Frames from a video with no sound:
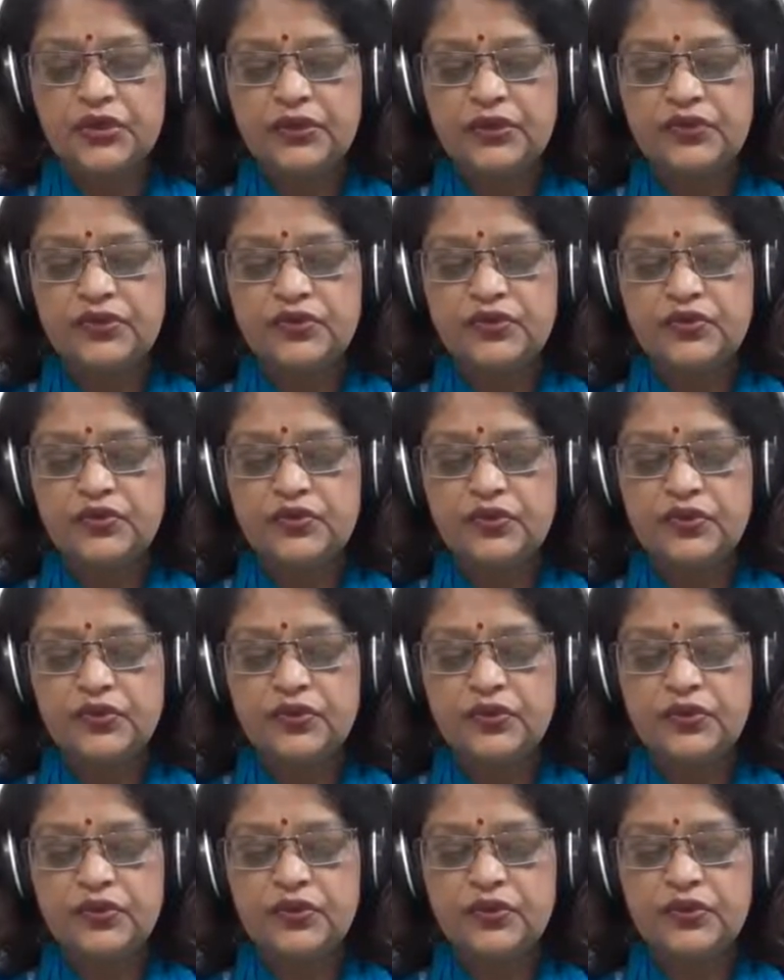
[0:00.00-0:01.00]
to
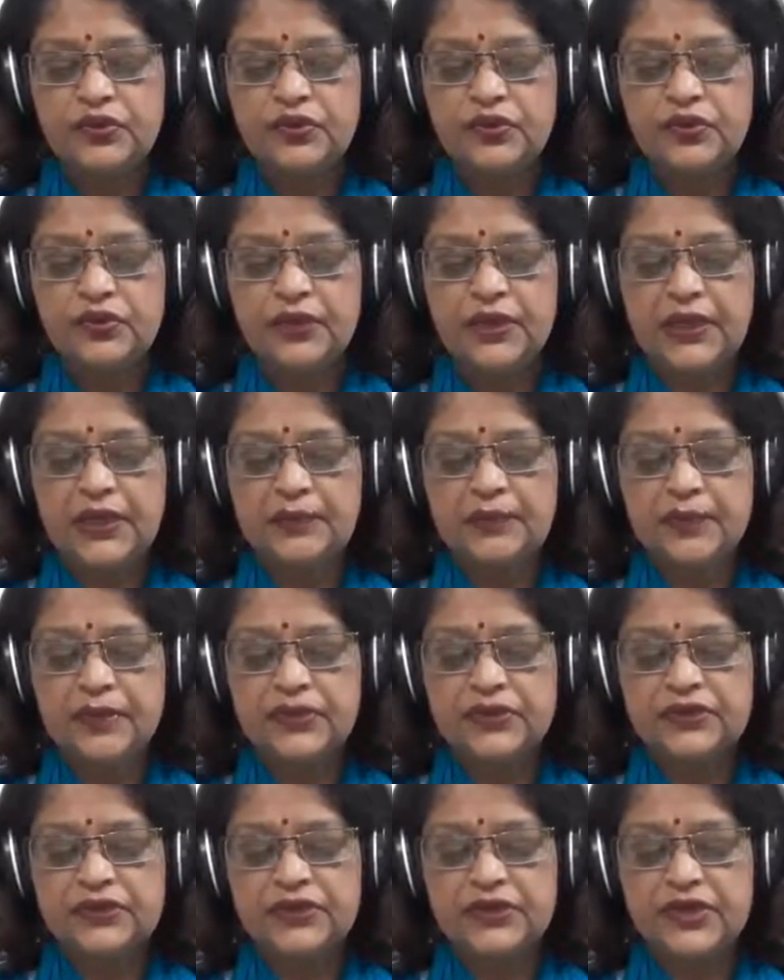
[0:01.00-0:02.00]
help
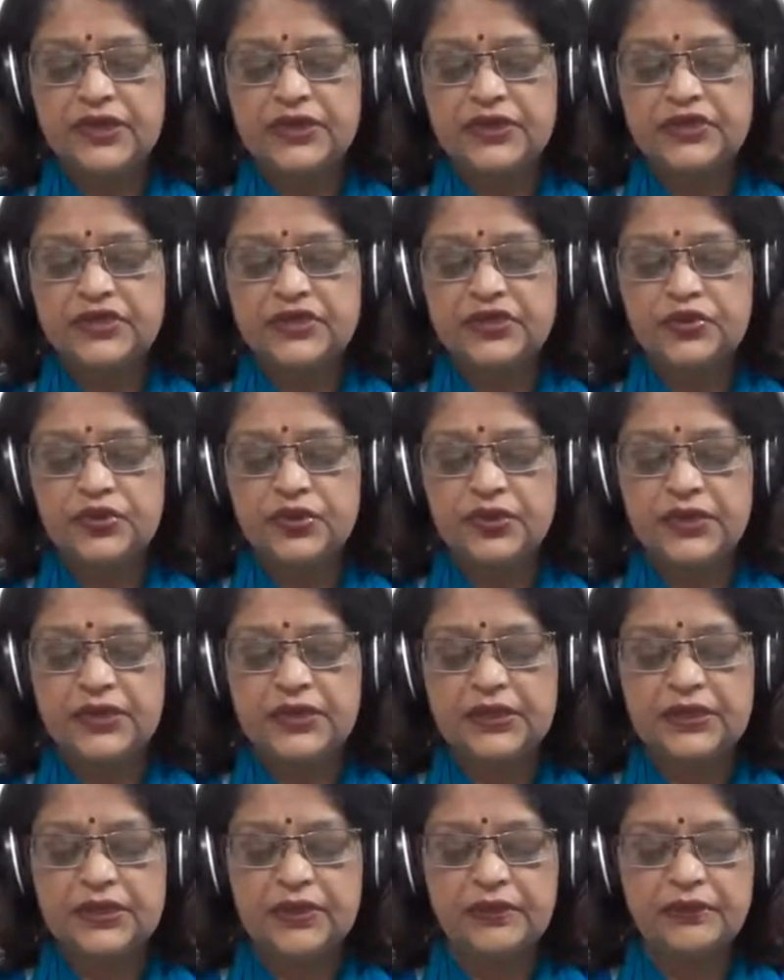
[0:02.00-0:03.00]
us as shown
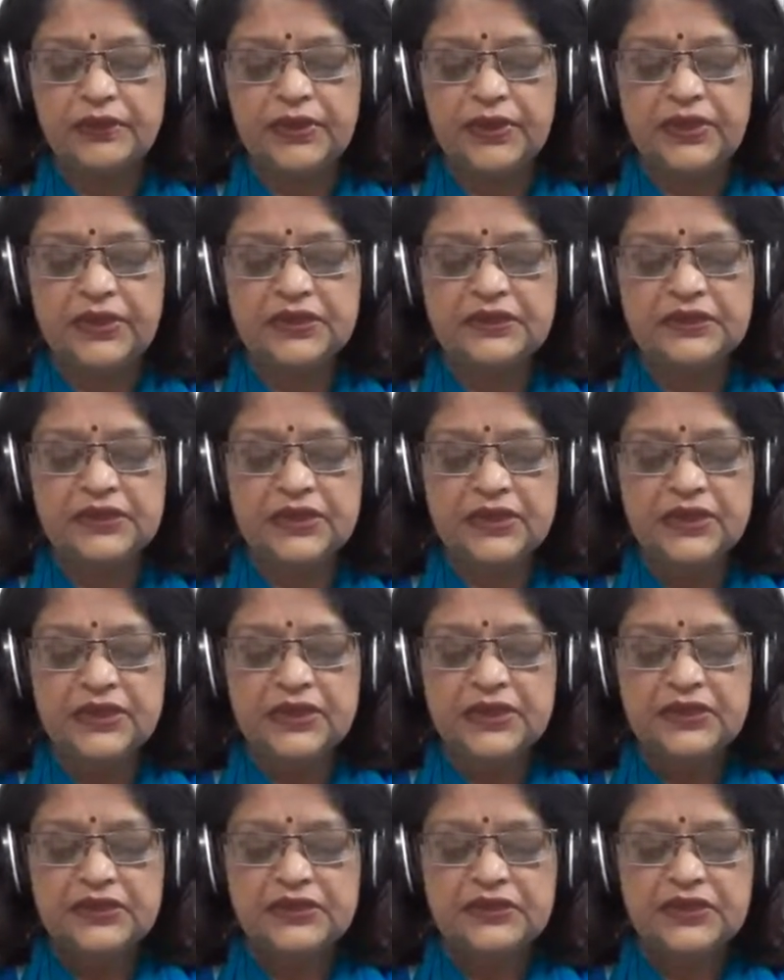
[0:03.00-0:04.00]
in the plays.
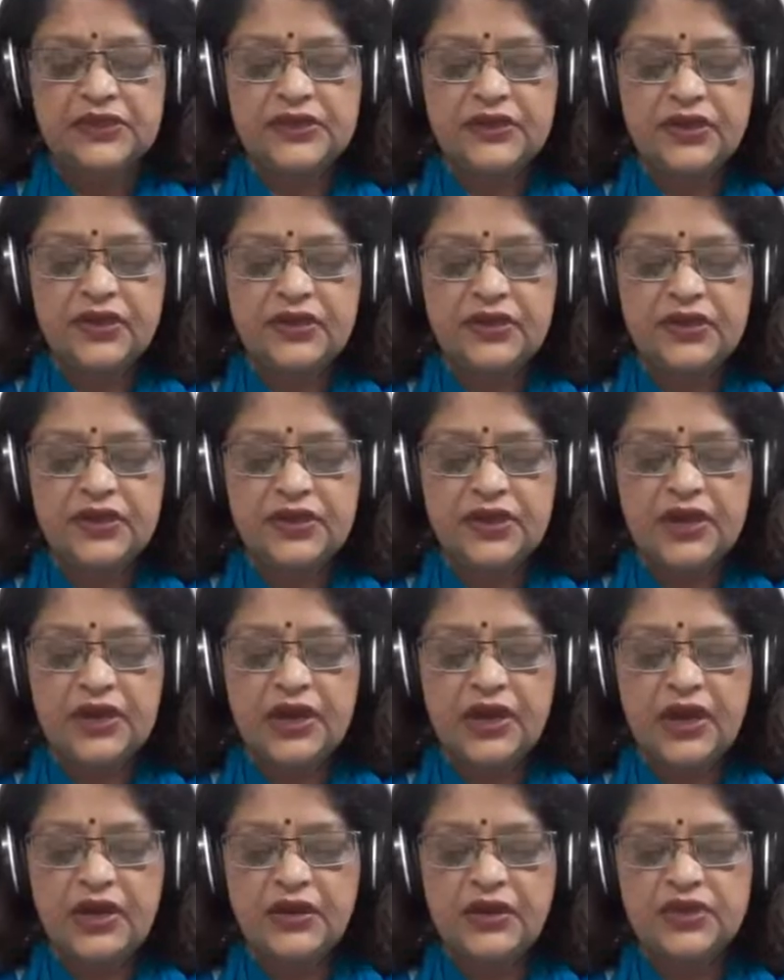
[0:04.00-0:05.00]
Zerod
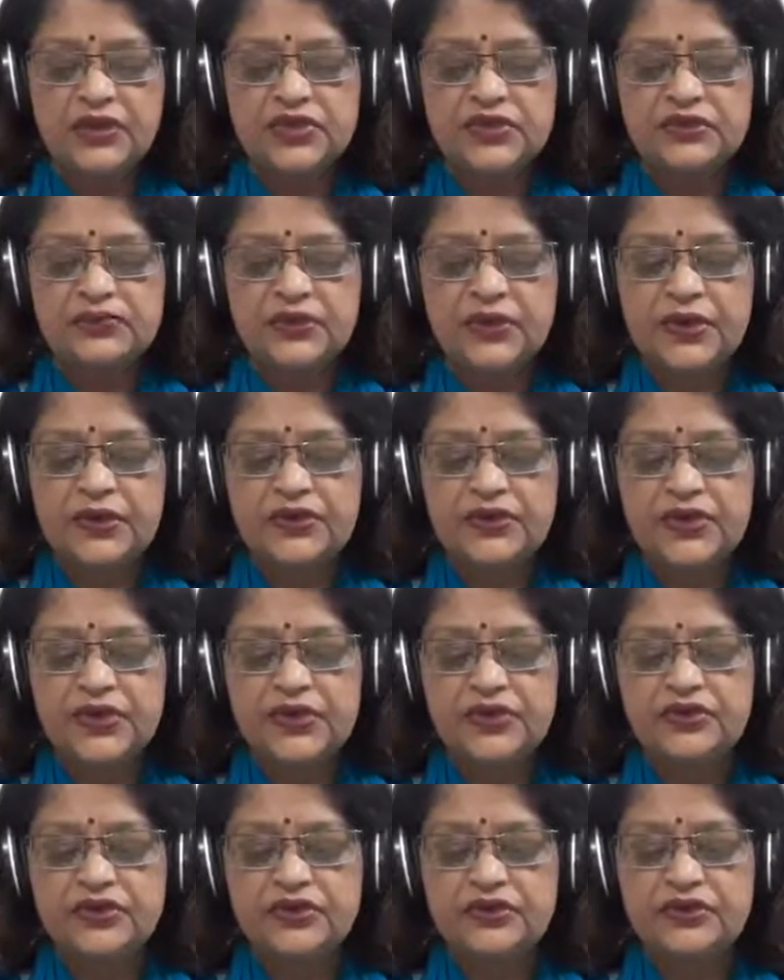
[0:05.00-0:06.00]
outsmart the
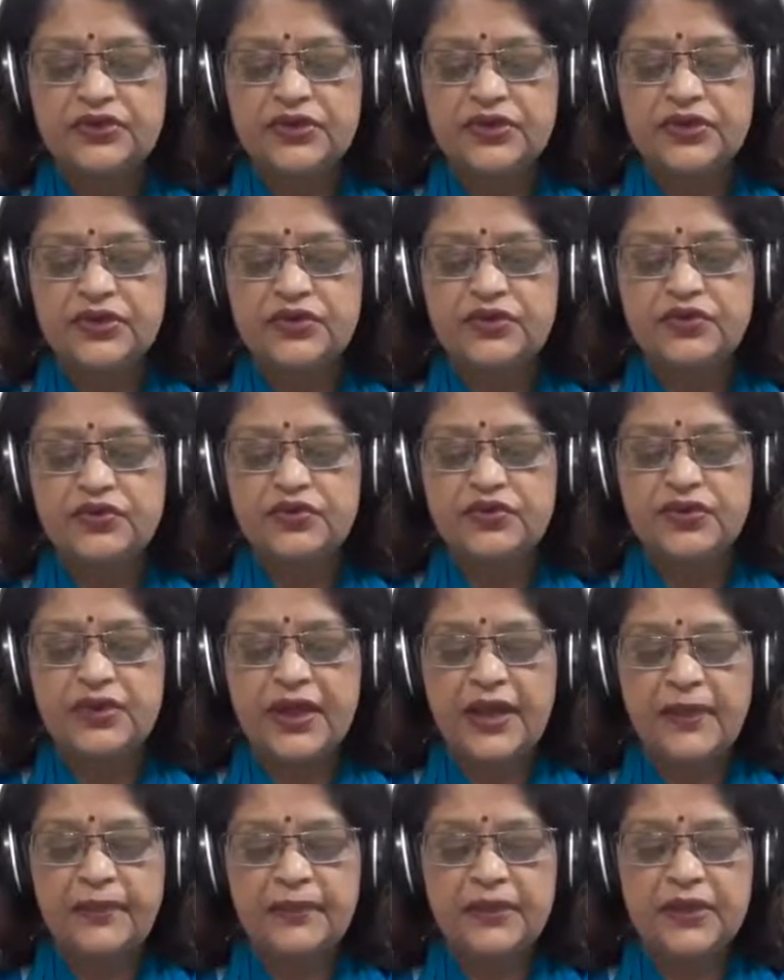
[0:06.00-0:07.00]
intruder to
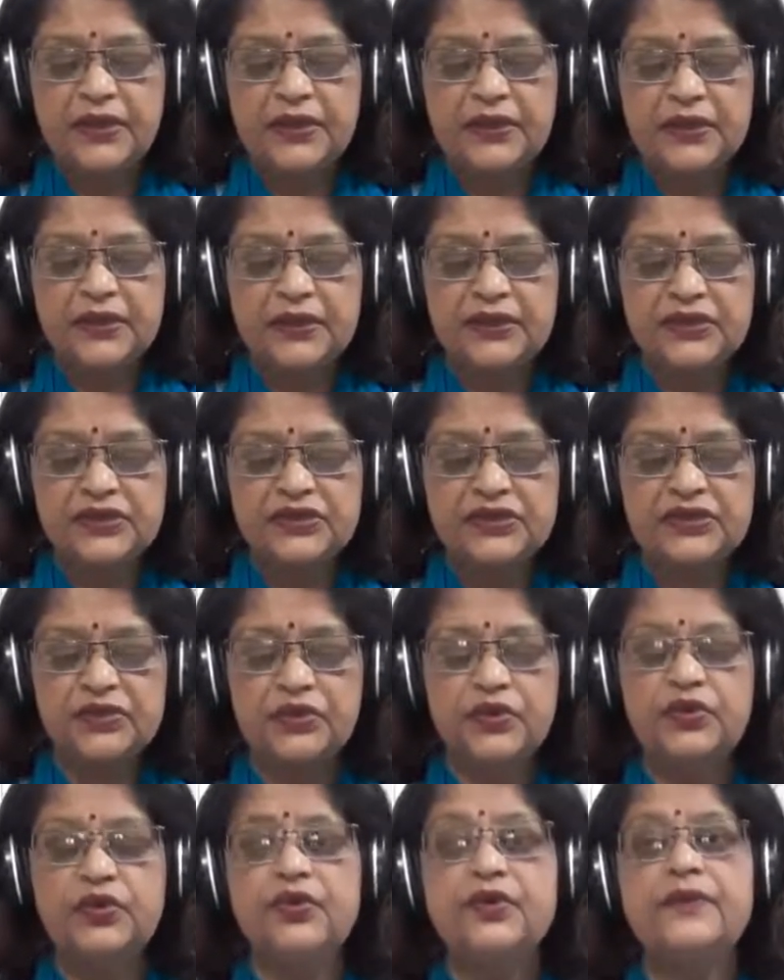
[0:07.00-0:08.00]
trap in his
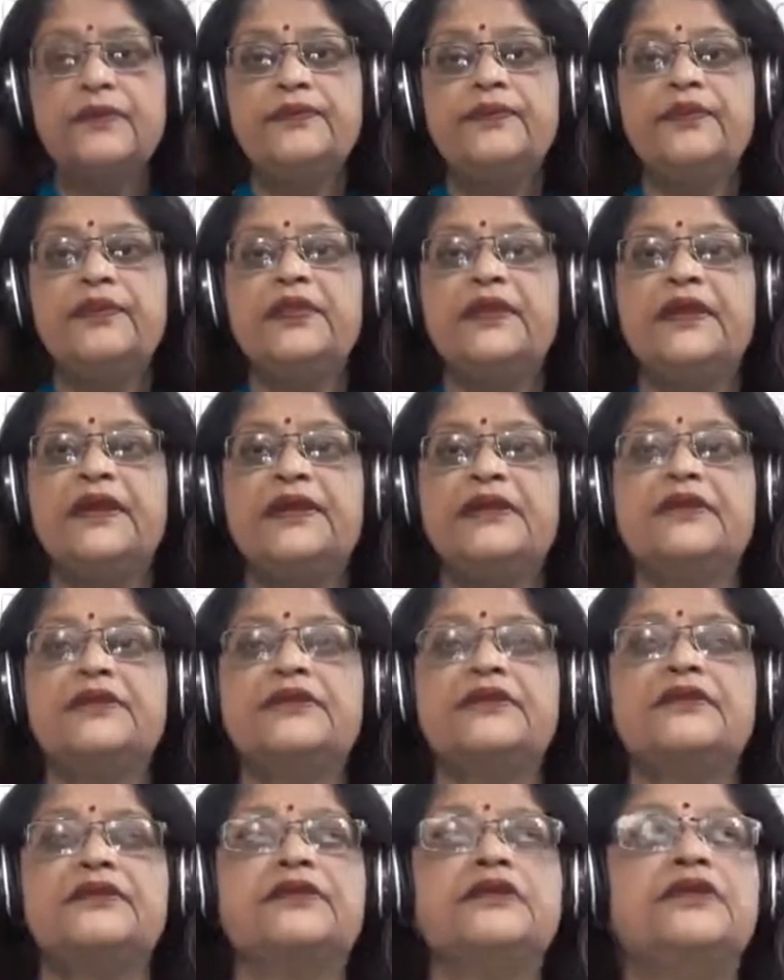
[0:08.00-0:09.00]
own net.
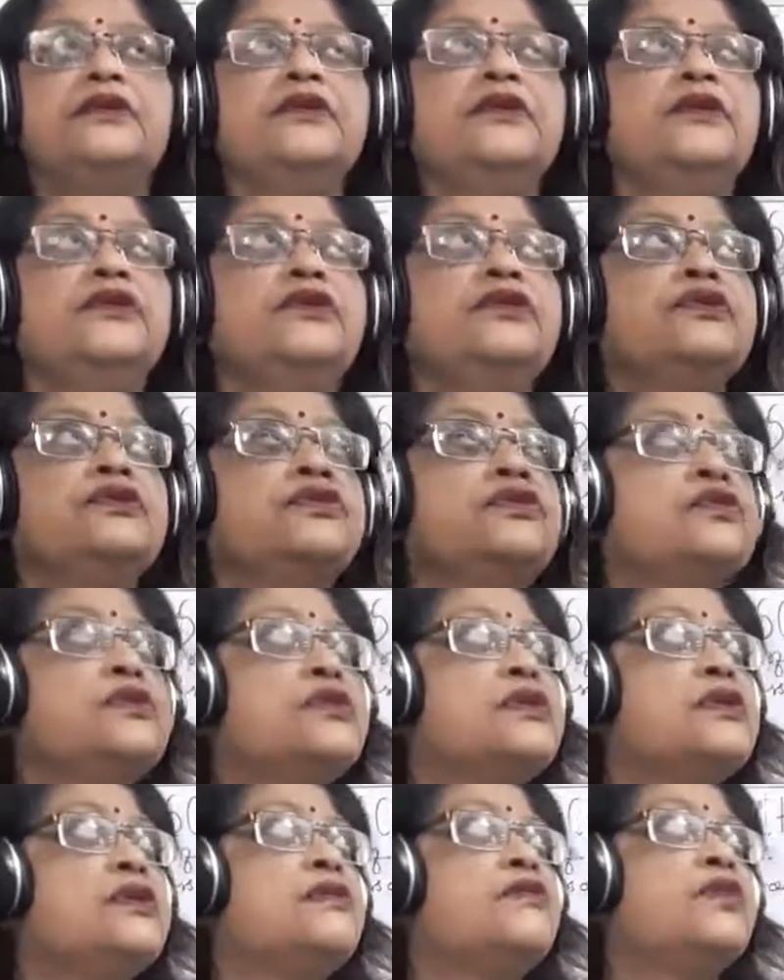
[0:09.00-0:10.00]
So
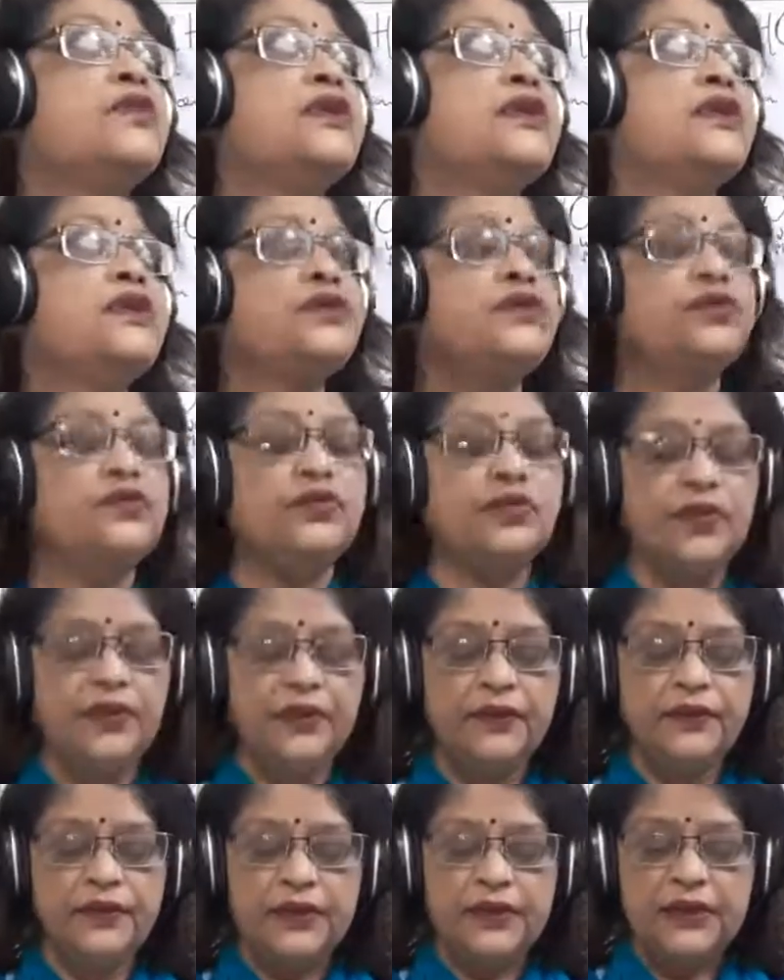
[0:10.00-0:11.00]
children, what he do?
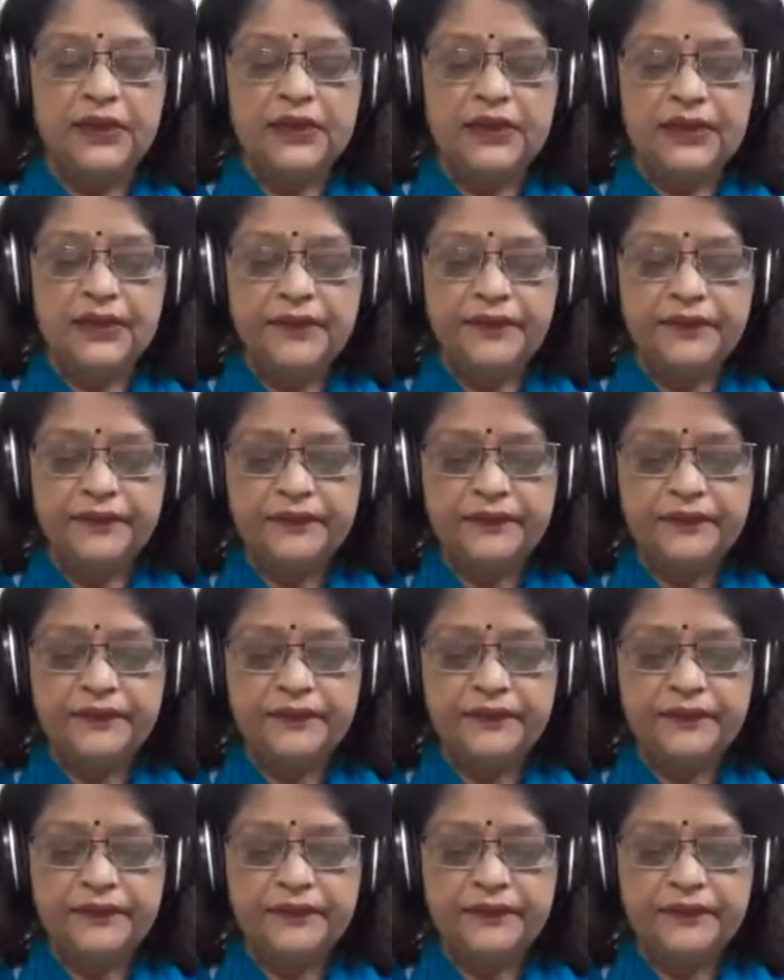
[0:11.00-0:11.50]
He